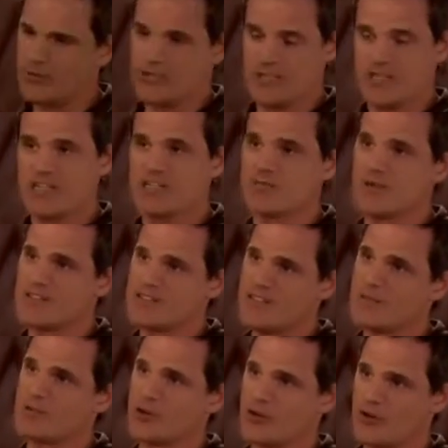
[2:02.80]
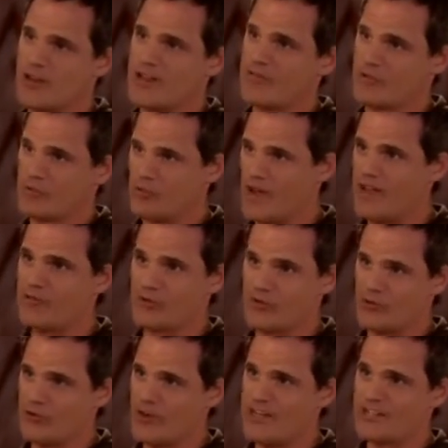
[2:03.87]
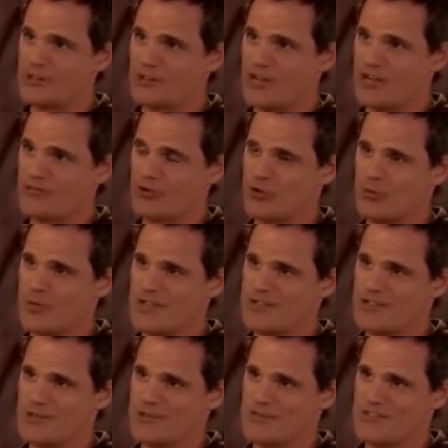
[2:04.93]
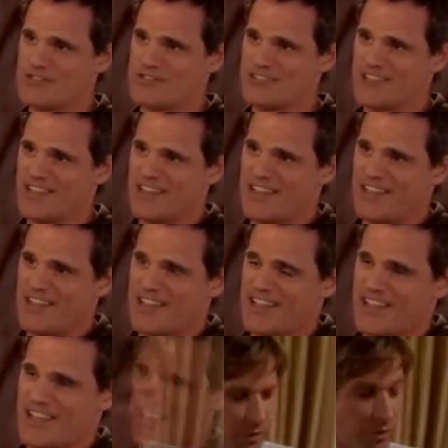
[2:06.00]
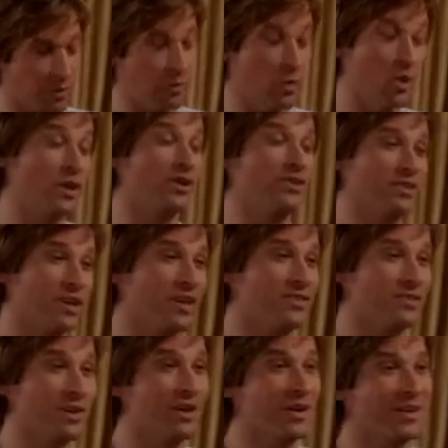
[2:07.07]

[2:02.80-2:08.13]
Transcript: Liberty is my stepdaughter, and I have every right to look you after gotta her look best interests. Jack, if you'd like, I can write down what the warning signs